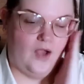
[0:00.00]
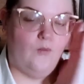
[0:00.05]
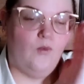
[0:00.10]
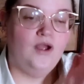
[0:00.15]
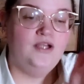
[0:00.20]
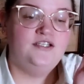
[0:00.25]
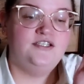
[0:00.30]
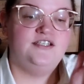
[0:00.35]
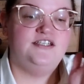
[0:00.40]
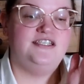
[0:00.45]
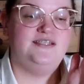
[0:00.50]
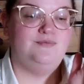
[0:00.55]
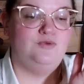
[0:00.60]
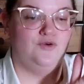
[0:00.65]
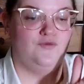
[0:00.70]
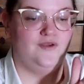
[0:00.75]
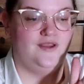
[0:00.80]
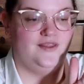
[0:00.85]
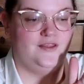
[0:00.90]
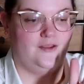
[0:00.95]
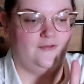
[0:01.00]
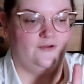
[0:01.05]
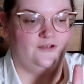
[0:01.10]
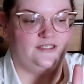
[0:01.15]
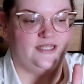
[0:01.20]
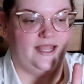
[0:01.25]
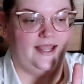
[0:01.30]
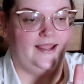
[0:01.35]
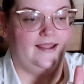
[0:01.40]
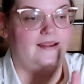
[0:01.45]
watched this movie the other
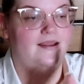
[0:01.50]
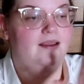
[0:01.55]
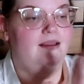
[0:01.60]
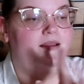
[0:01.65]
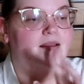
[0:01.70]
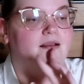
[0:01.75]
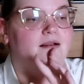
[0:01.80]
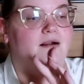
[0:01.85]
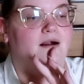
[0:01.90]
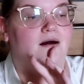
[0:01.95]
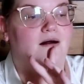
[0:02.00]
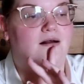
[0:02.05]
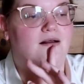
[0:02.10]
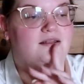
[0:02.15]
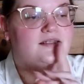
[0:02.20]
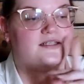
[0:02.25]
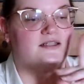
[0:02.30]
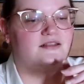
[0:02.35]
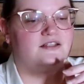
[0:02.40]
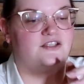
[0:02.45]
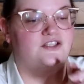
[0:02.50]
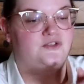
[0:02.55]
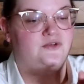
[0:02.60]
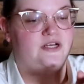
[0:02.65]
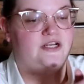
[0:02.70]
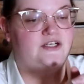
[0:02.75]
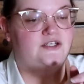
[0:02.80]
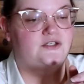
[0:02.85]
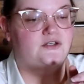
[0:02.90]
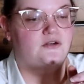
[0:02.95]
day called The
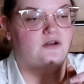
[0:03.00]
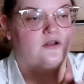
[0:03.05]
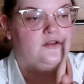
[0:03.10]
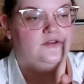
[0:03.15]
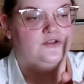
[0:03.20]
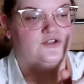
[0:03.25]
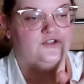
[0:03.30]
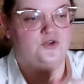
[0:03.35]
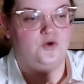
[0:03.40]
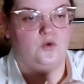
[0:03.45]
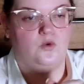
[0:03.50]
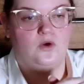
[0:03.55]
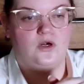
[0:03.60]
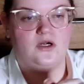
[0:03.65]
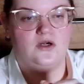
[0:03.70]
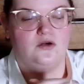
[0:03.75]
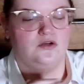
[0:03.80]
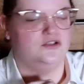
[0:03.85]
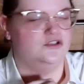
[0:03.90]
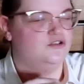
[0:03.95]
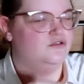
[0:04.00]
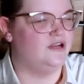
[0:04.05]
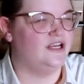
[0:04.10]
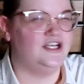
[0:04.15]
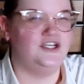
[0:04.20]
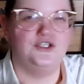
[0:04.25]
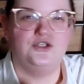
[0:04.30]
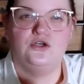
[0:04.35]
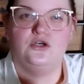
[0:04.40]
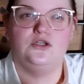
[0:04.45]
Stranger on the Shore or
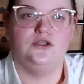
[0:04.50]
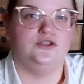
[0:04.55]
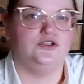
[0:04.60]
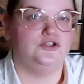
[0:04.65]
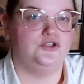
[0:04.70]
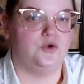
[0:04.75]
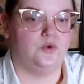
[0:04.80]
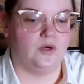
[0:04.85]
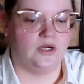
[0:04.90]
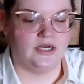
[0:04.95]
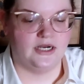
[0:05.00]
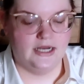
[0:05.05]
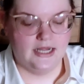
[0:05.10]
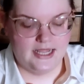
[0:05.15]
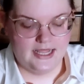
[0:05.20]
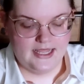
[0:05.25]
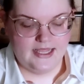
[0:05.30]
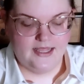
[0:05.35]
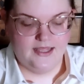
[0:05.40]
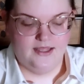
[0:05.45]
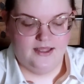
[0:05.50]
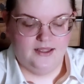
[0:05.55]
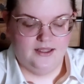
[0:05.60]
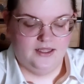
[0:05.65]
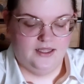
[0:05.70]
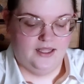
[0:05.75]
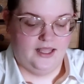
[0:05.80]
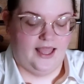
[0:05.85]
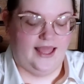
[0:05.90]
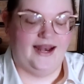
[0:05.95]
Stranger on the Shore.
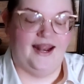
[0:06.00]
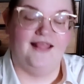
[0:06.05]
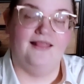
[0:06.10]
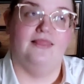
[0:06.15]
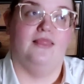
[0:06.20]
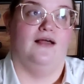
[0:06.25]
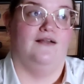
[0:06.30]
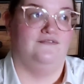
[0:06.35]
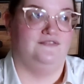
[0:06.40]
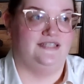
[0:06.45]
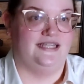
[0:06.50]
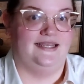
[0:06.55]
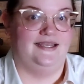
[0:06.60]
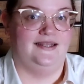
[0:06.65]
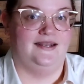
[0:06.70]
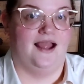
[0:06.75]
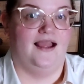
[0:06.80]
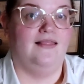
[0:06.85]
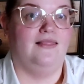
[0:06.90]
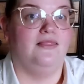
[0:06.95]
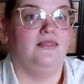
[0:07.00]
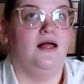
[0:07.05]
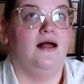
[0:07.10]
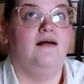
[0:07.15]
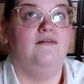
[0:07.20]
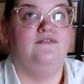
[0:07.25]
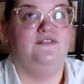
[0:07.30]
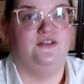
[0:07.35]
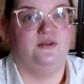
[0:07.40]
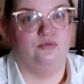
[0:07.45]
And I loved it. I
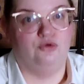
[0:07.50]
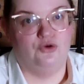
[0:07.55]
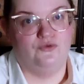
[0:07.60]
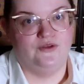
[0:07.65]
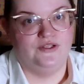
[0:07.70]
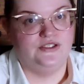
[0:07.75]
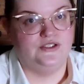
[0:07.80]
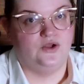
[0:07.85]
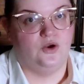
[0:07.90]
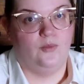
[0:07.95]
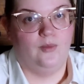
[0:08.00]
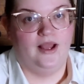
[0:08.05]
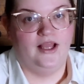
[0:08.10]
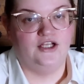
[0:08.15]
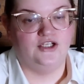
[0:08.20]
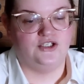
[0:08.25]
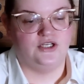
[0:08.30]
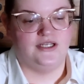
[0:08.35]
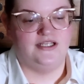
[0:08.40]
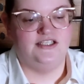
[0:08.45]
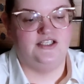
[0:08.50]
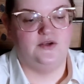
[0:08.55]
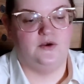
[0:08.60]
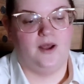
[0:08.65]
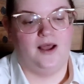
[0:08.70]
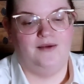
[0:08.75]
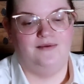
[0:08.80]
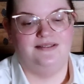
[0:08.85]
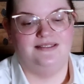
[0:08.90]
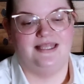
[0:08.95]
loved the movie so much. And so
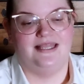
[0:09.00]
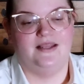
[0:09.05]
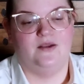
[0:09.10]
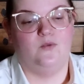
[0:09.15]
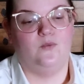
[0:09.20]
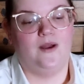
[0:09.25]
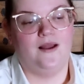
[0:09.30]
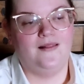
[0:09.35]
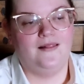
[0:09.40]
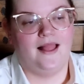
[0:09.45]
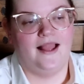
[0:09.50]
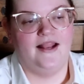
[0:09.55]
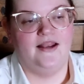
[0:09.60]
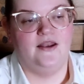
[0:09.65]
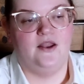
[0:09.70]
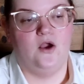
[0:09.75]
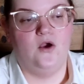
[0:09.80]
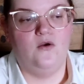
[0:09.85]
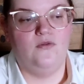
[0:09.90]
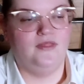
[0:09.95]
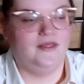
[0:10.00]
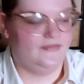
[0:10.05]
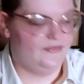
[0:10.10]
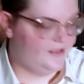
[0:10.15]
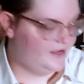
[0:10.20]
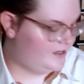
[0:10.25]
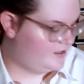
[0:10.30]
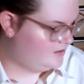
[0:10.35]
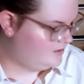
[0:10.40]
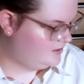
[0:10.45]
I was like, well, I know that there,